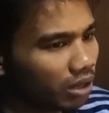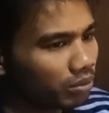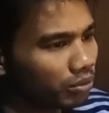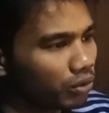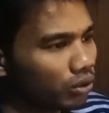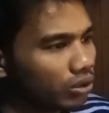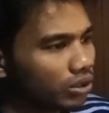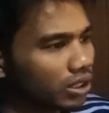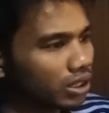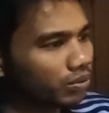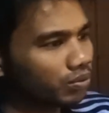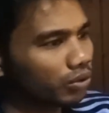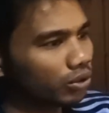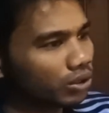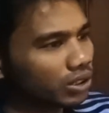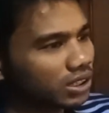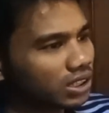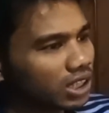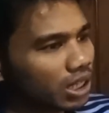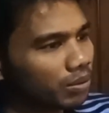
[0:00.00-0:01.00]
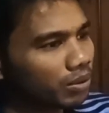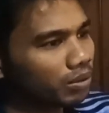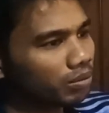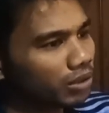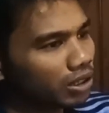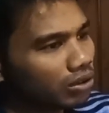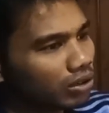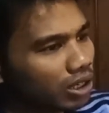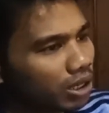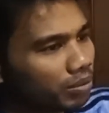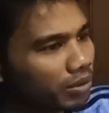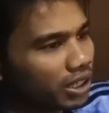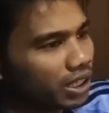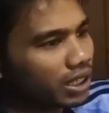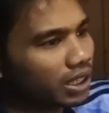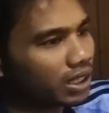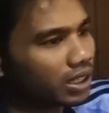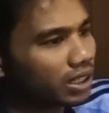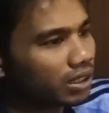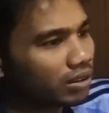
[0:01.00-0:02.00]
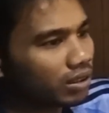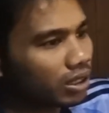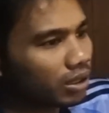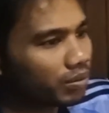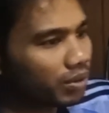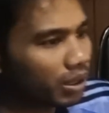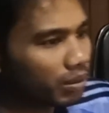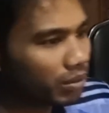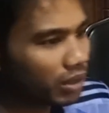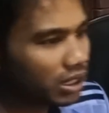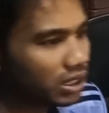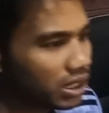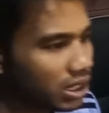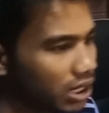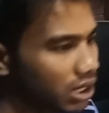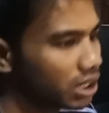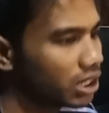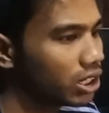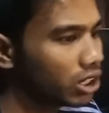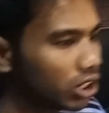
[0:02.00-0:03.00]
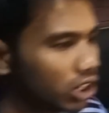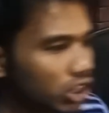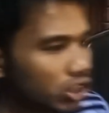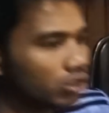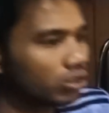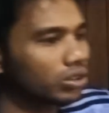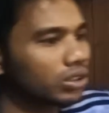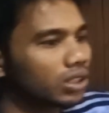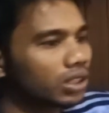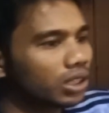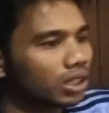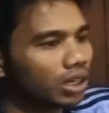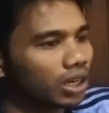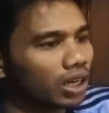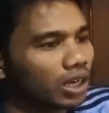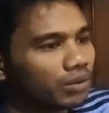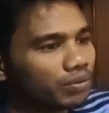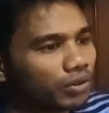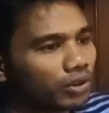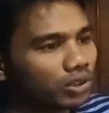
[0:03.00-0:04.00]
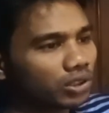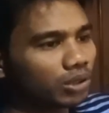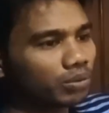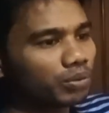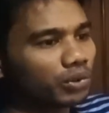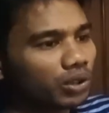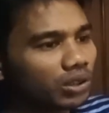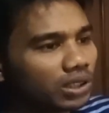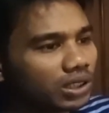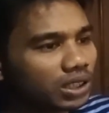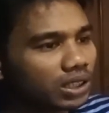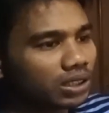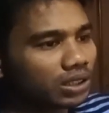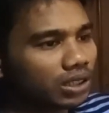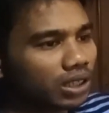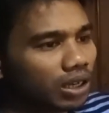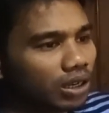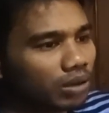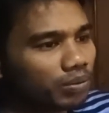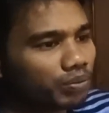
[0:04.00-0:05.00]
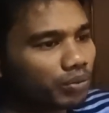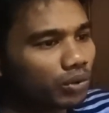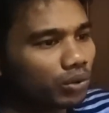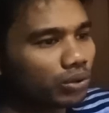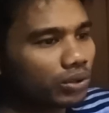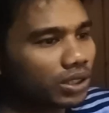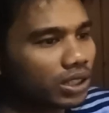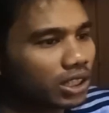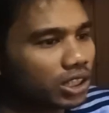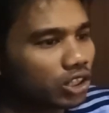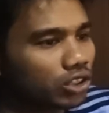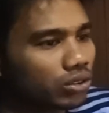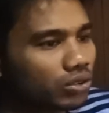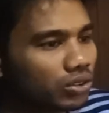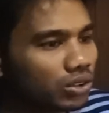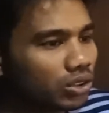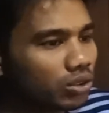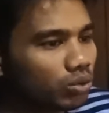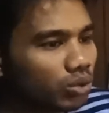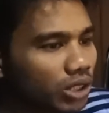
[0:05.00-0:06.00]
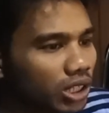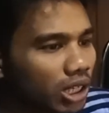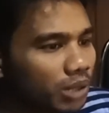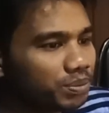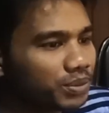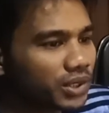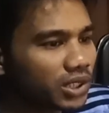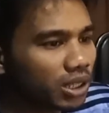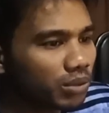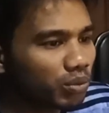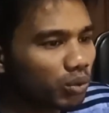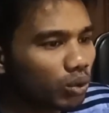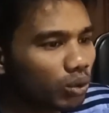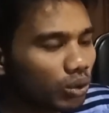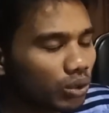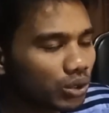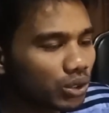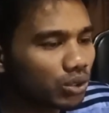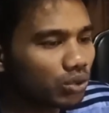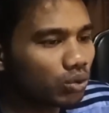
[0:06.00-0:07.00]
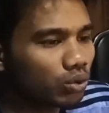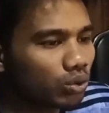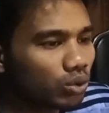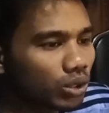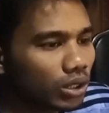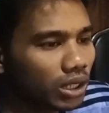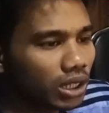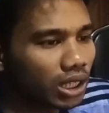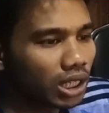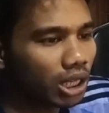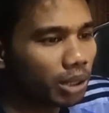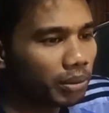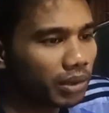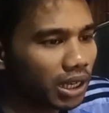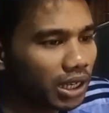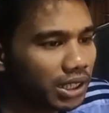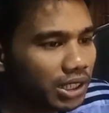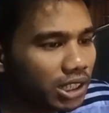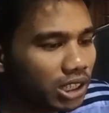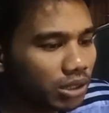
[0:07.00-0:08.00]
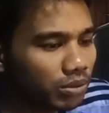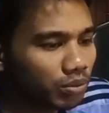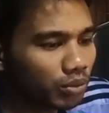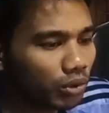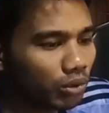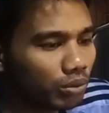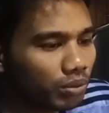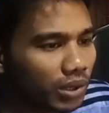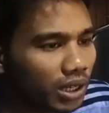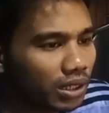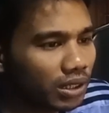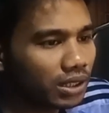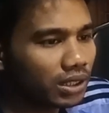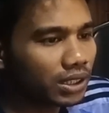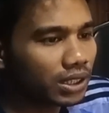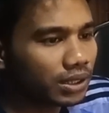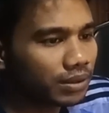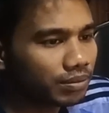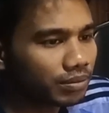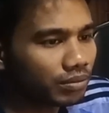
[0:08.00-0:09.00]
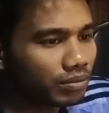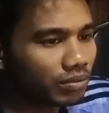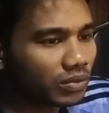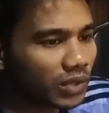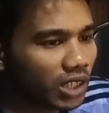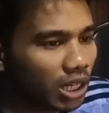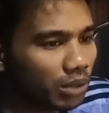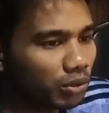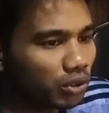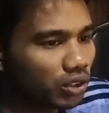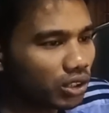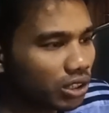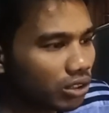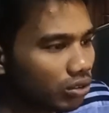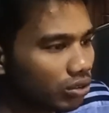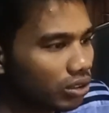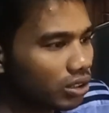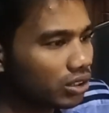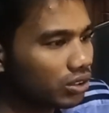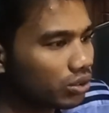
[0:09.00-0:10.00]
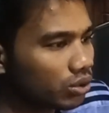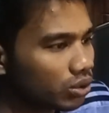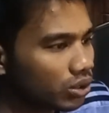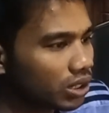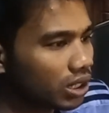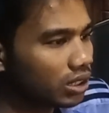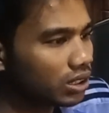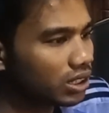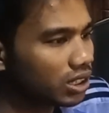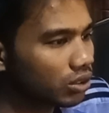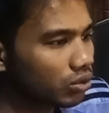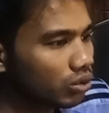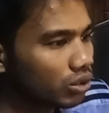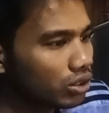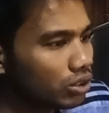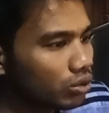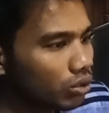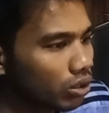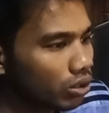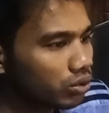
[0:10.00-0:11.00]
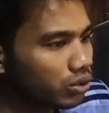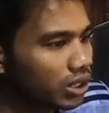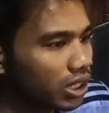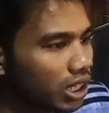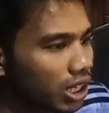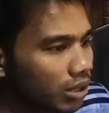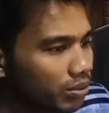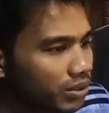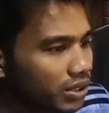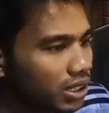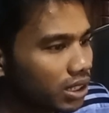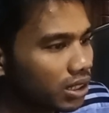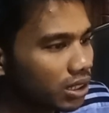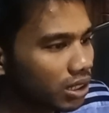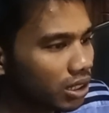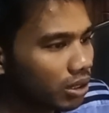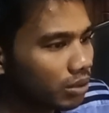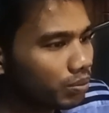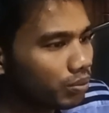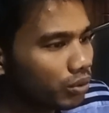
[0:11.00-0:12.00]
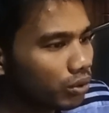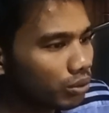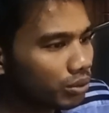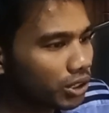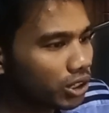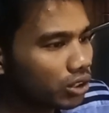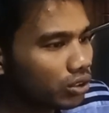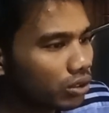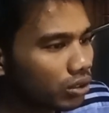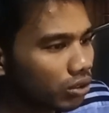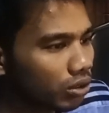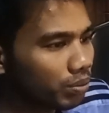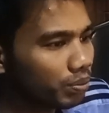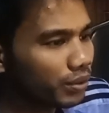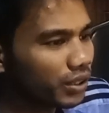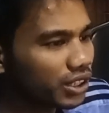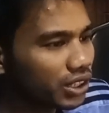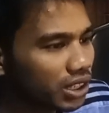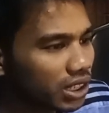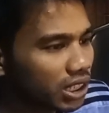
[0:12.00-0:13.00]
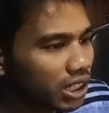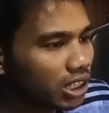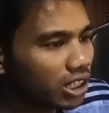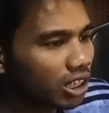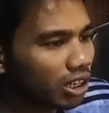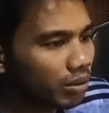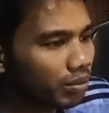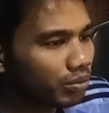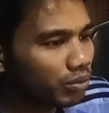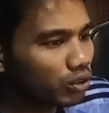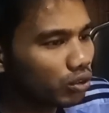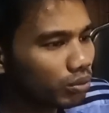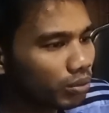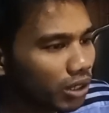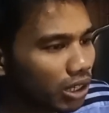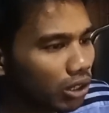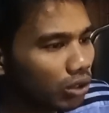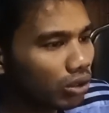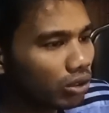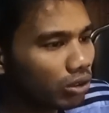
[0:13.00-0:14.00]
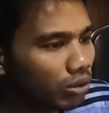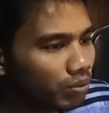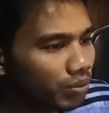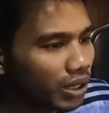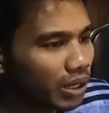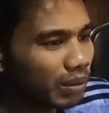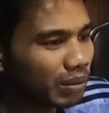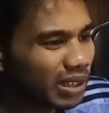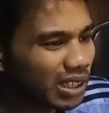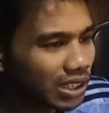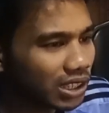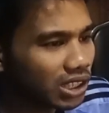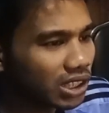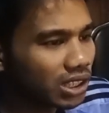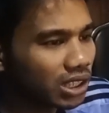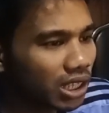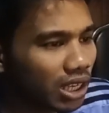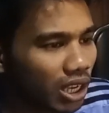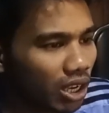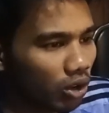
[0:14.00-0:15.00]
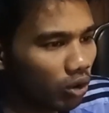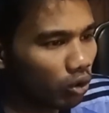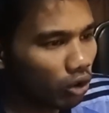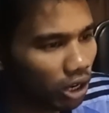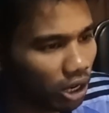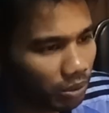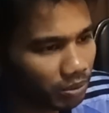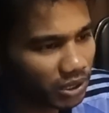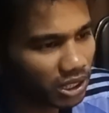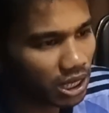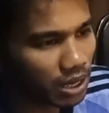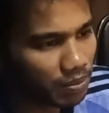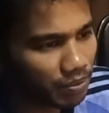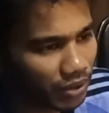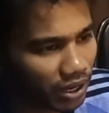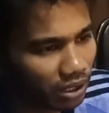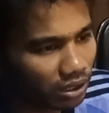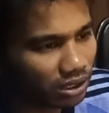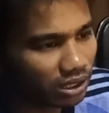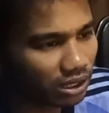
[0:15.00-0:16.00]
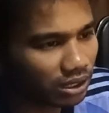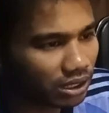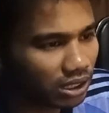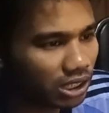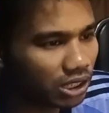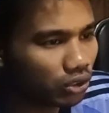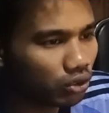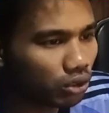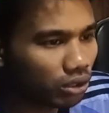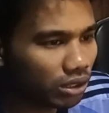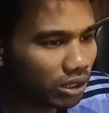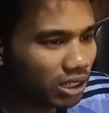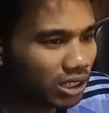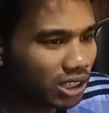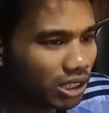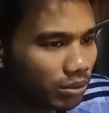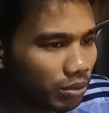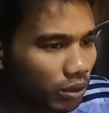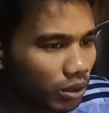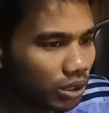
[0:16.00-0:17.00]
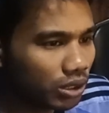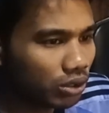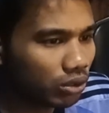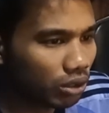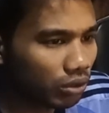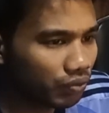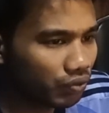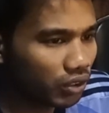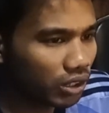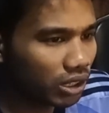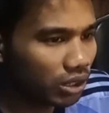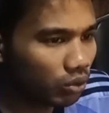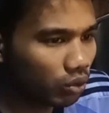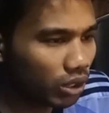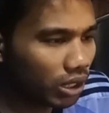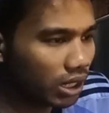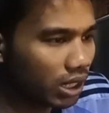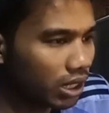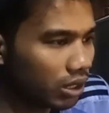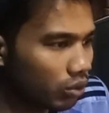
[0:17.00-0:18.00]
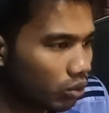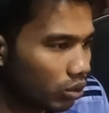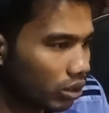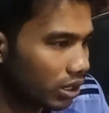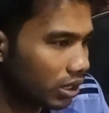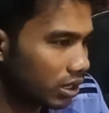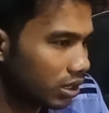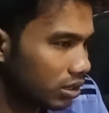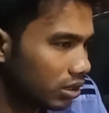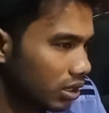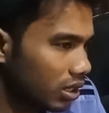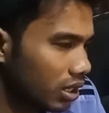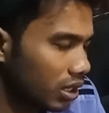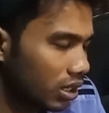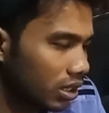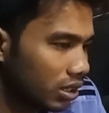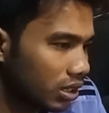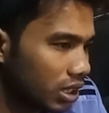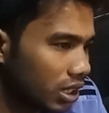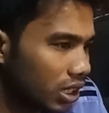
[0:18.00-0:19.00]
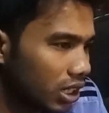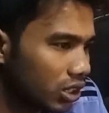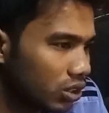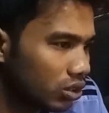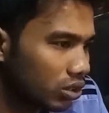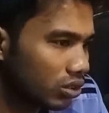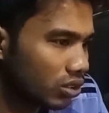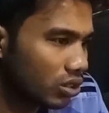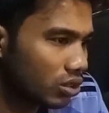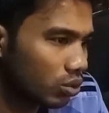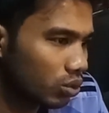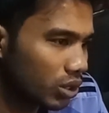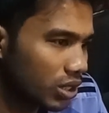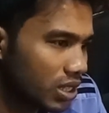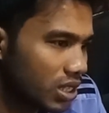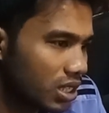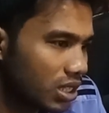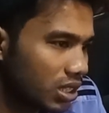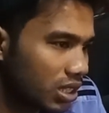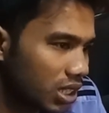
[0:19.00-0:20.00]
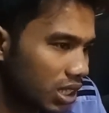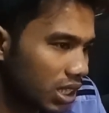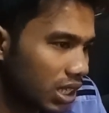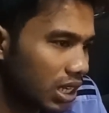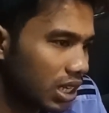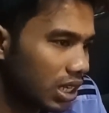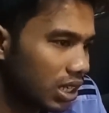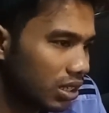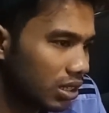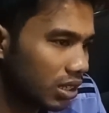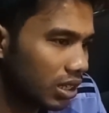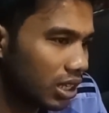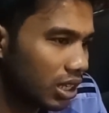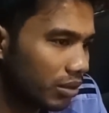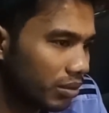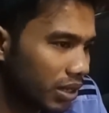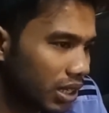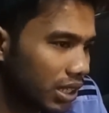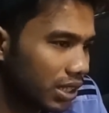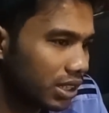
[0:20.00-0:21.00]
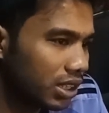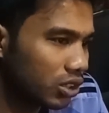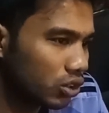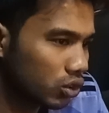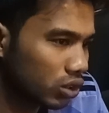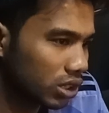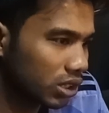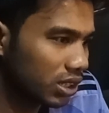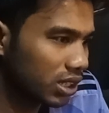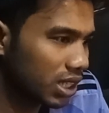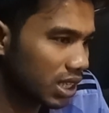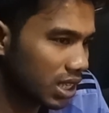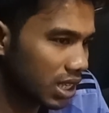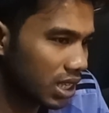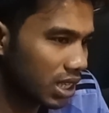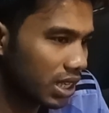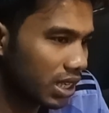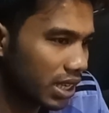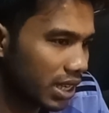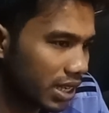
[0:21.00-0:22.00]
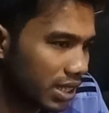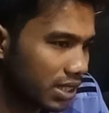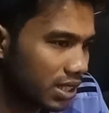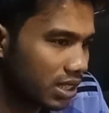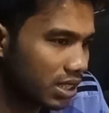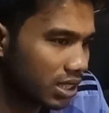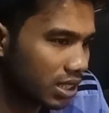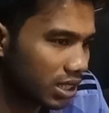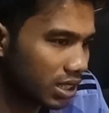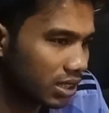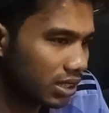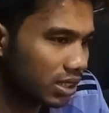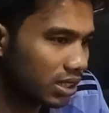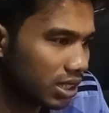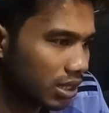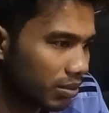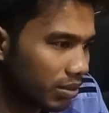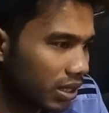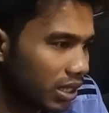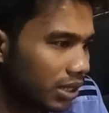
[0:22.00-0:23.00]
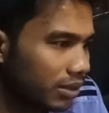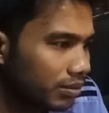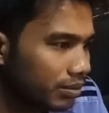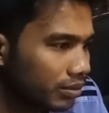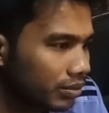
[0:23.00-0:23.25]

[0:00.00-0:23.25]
more than 47 million American and their families. The reserve for the built in protections, we have some close to emulating through poverty among seniors. Social security also helps in the provision of basic income to millions of families who have suffered the death or disability of a breadwinner. The reasons which regular liability insurance extensively.